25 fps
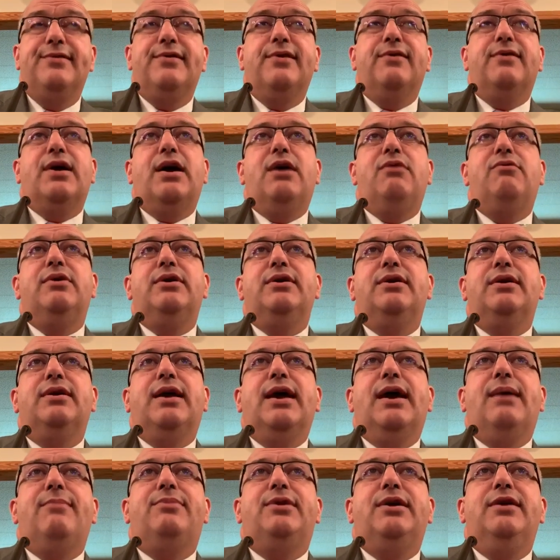shall go
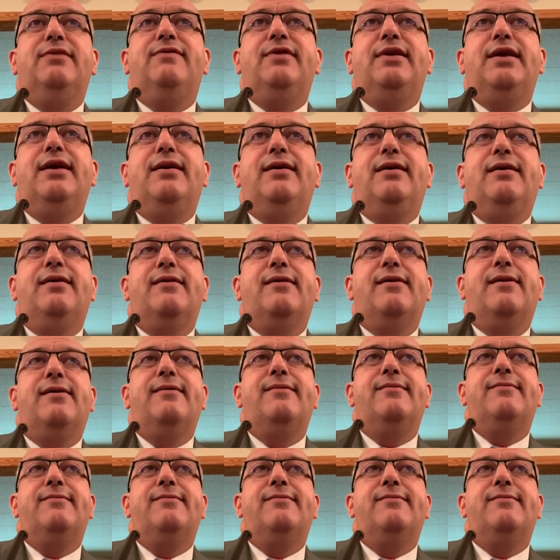into captivity.